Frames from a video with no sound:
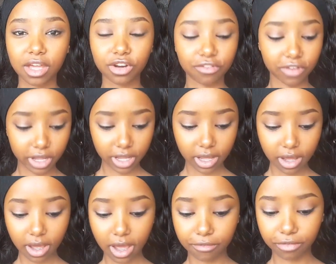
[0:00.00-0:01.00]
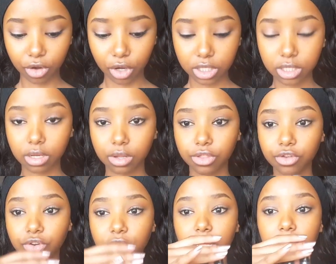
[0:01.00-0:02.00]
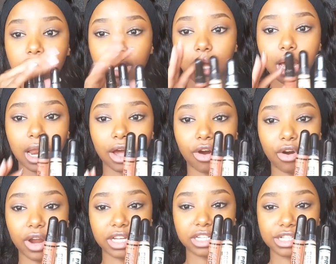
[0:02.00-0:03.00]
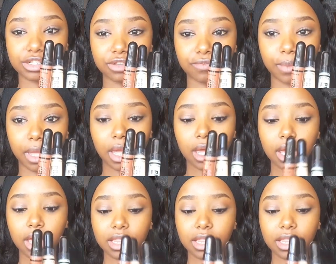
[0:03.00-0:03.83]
And over here I've got three color correctors with me.